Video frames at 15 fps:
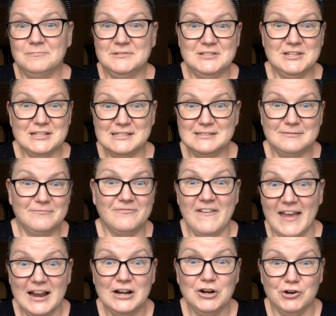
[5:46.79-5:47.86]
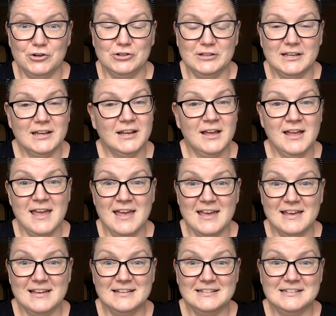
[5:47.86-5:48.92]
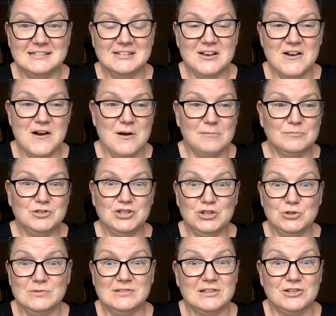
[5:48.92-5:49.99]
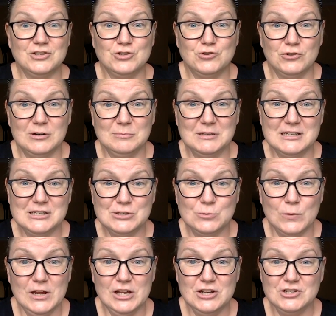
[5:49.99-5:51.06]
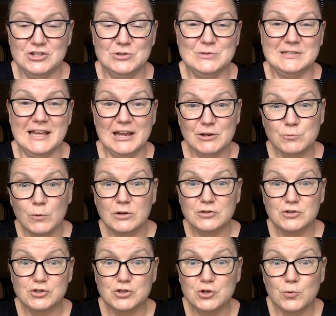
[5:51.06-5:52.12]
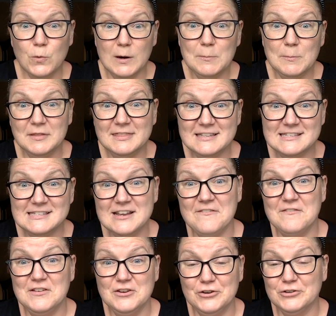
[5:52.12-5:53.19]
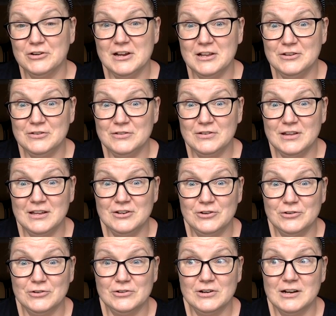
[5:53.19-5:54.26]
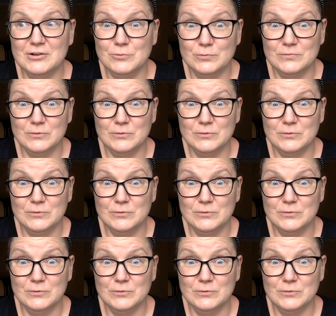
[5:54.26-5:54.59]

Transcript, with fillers: just fangirling and um, she was extremely sweet she was like well do you want to put this stuff in your in in your uh,